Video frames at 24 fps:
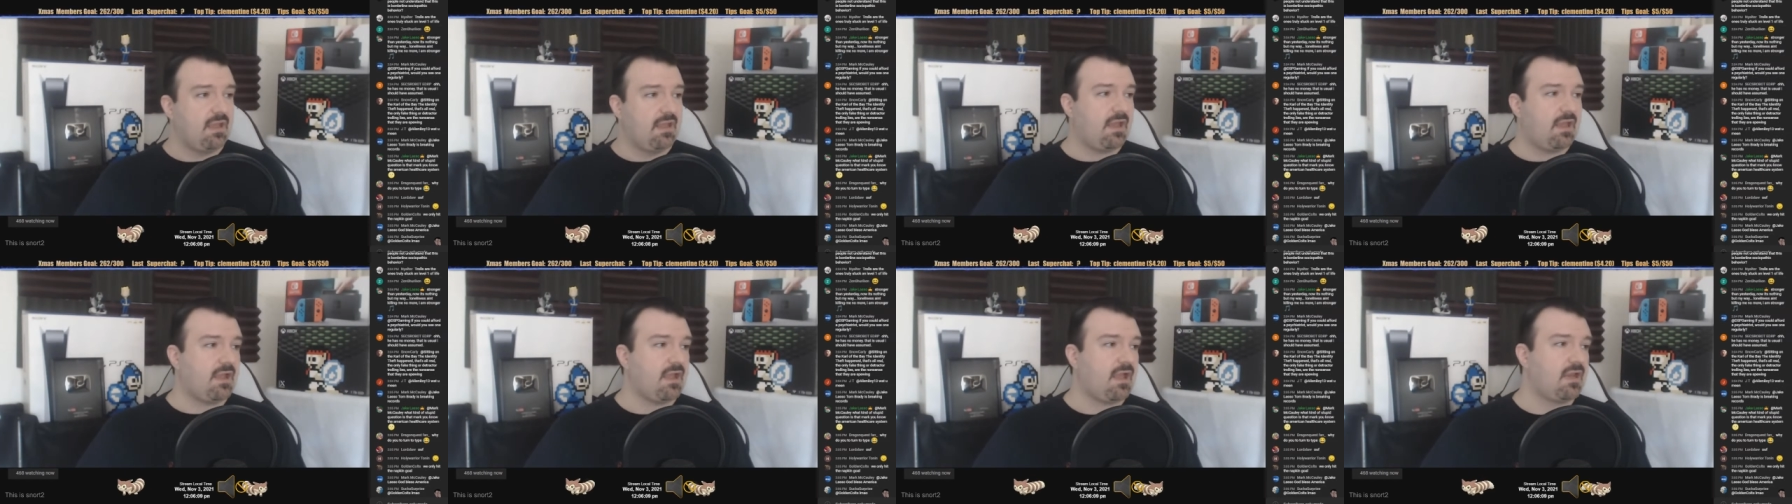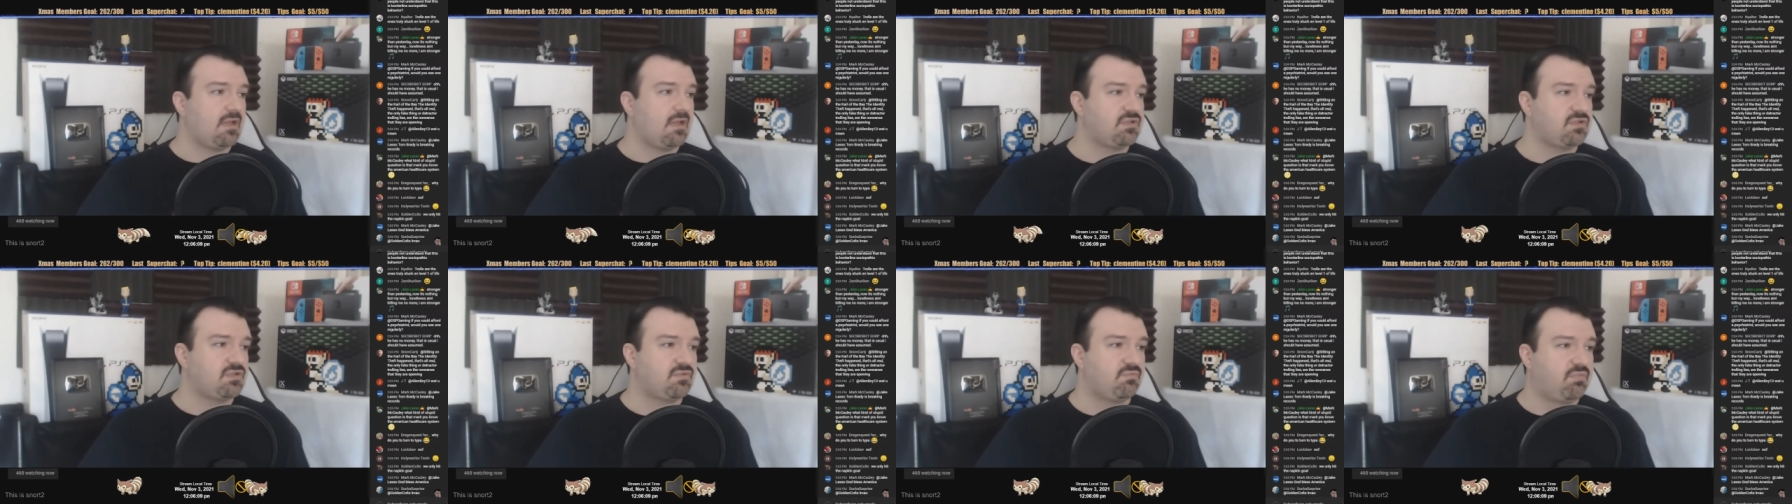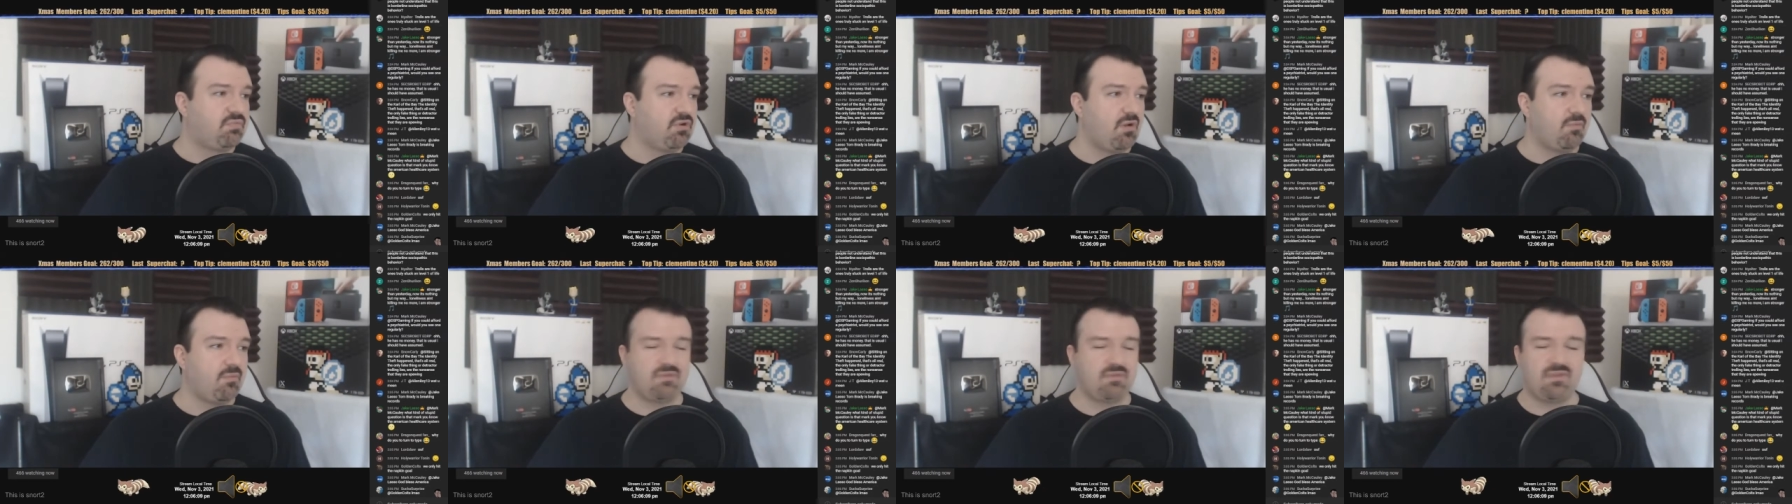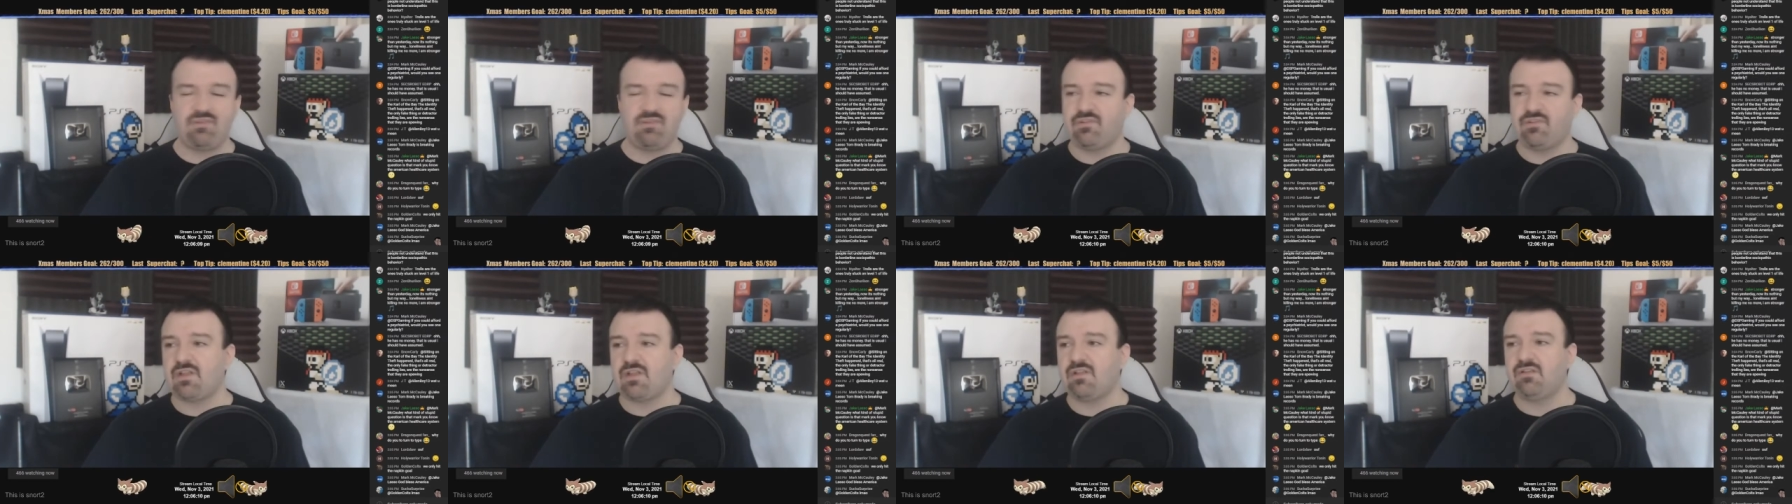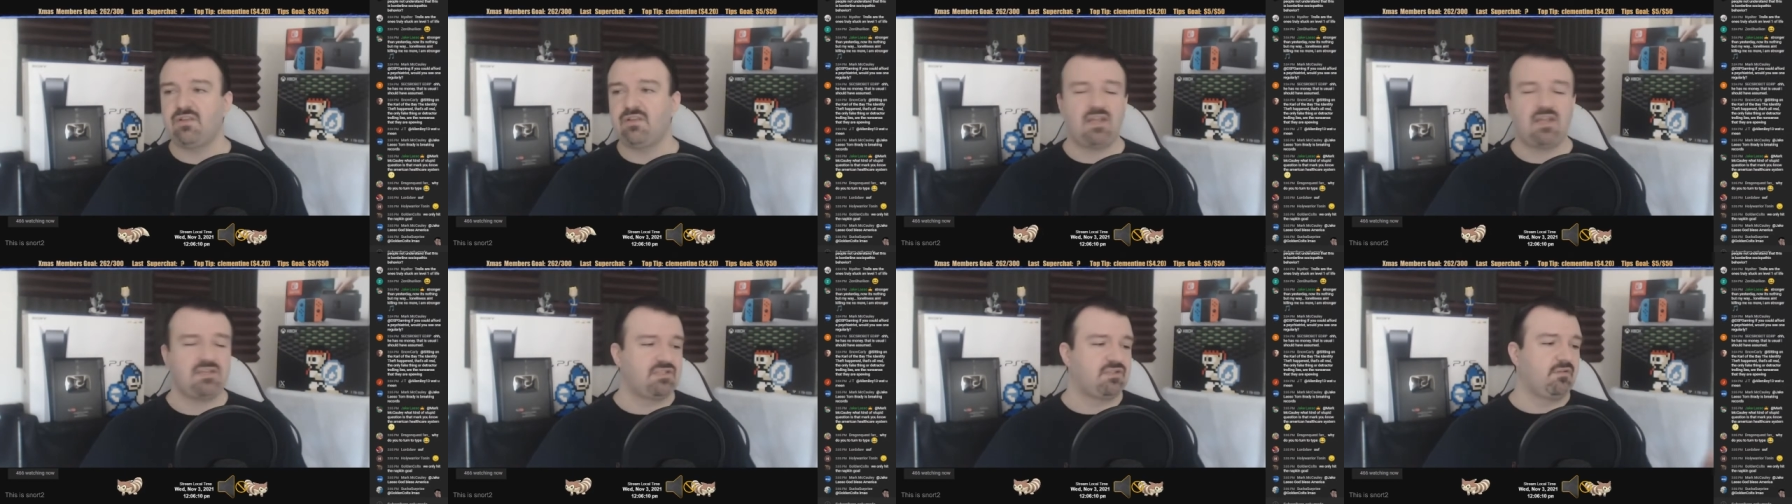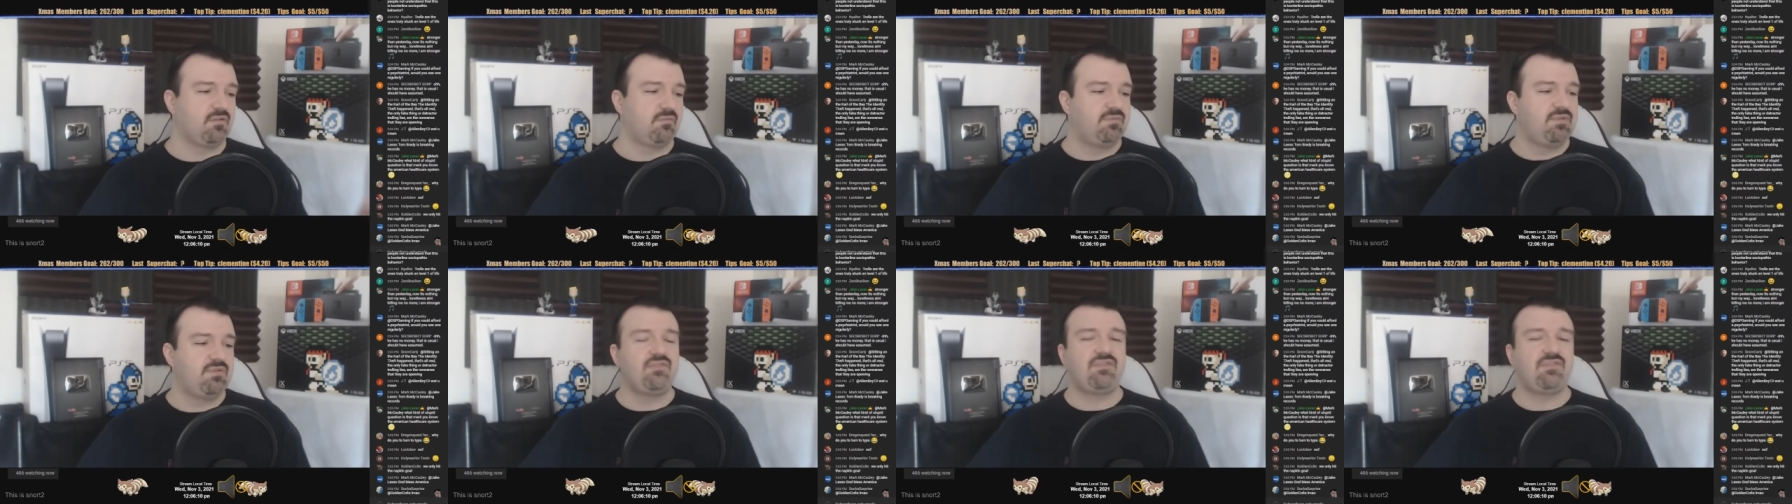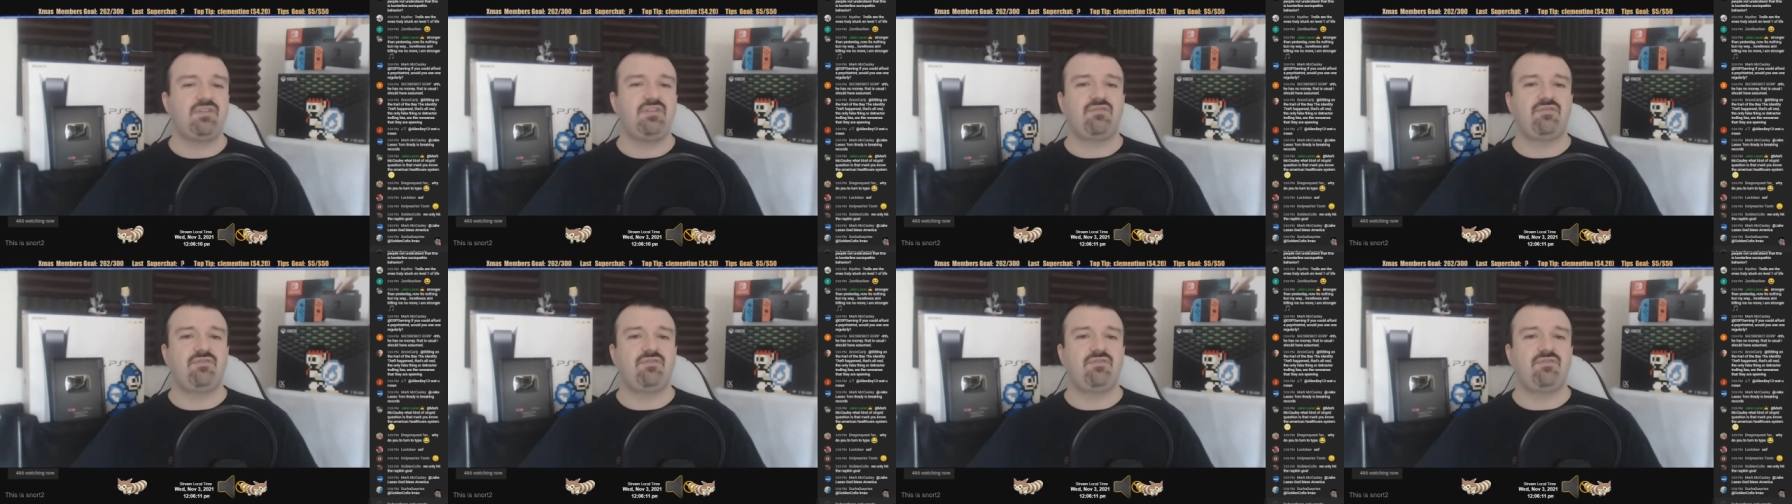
And I got to put up with this psychological abuse